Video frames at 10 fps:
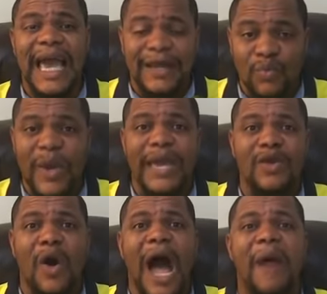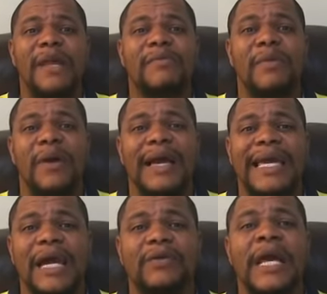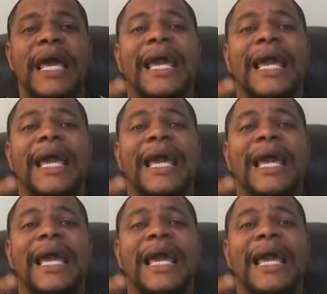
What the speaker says: And we know how many people it killed.